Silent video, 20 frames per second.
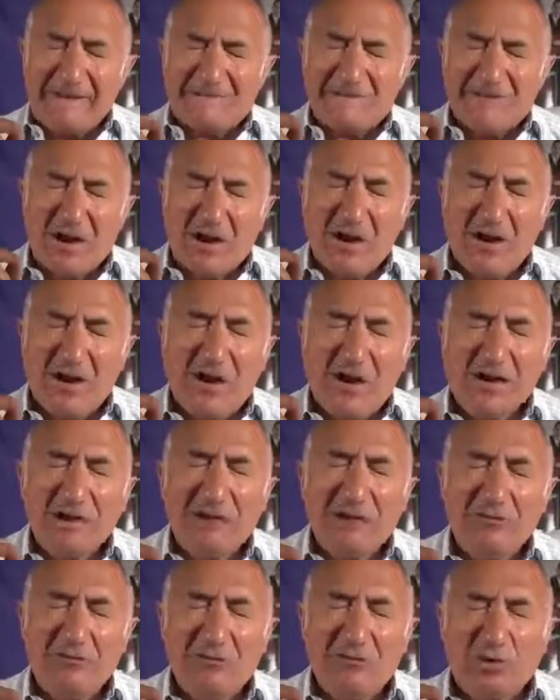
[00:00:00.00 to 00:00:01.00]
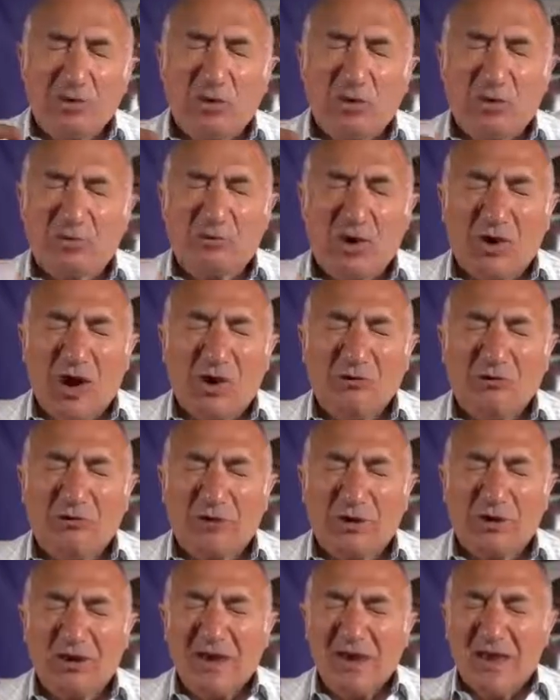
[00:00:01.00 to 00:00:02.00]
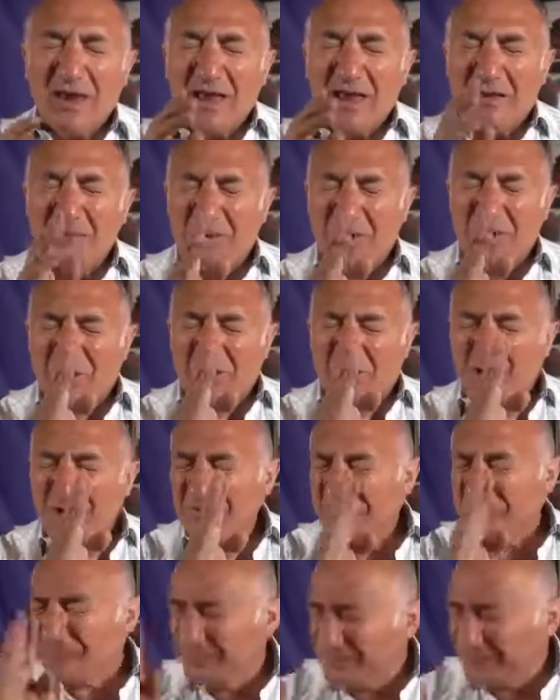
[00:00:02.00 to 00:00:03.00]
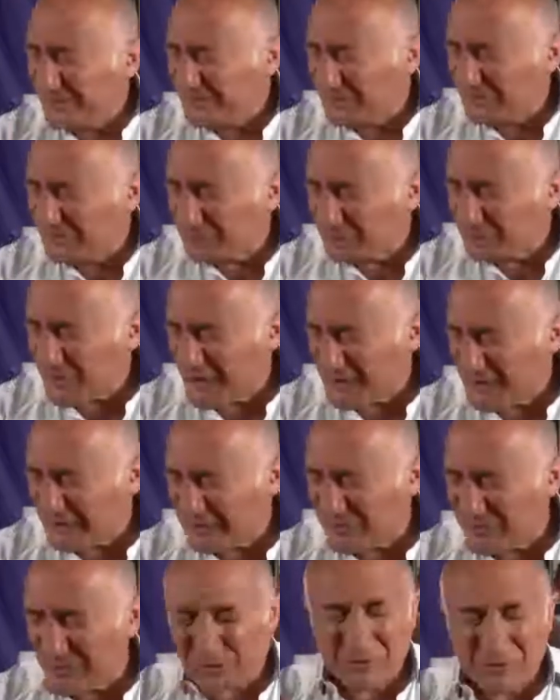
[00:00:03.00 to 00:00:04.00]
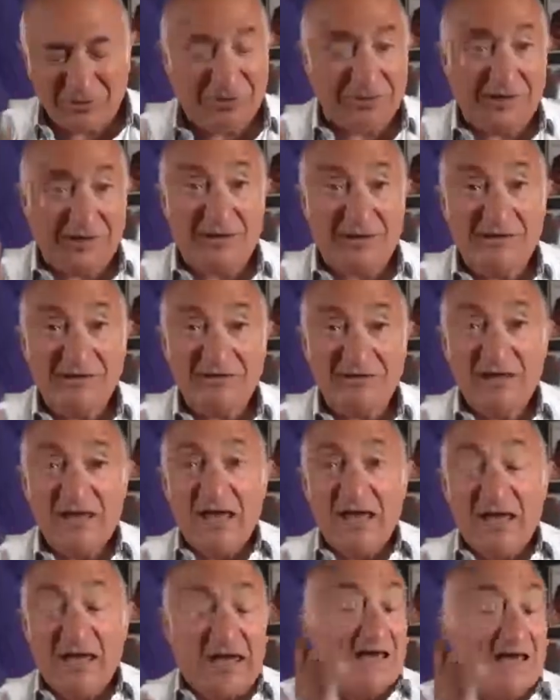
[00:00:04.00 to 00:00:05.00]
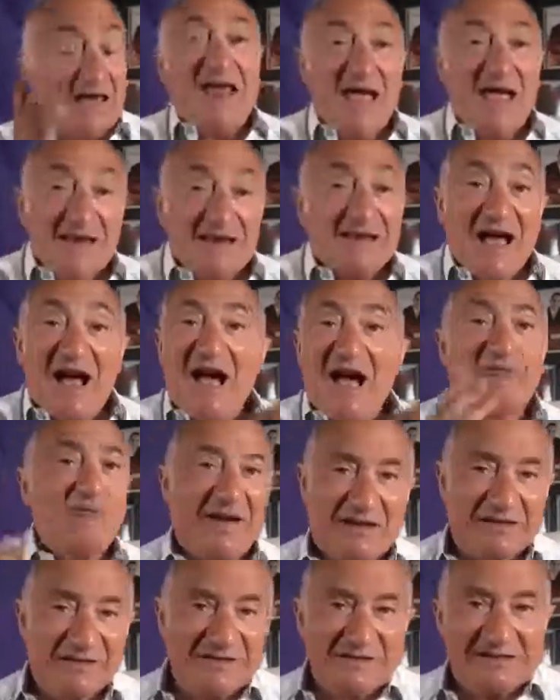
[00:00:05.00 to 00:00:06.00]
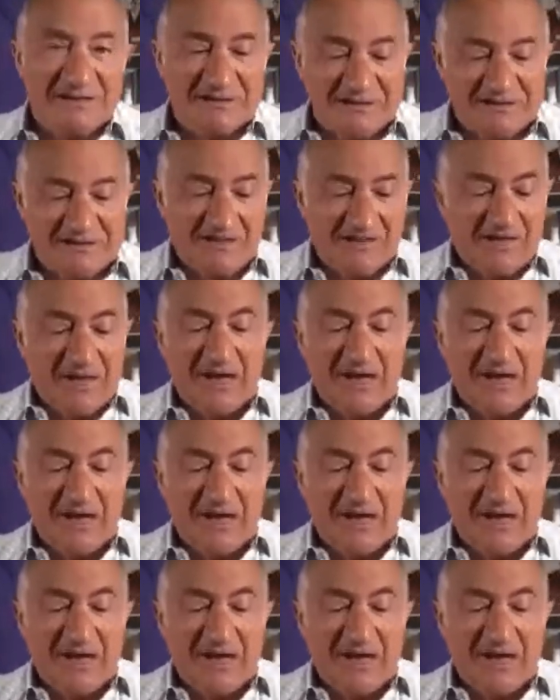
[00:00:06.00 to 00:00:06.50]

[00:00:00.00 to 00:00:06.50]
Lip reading: I can recall times when my eyes have been distracted on things and had car accidents.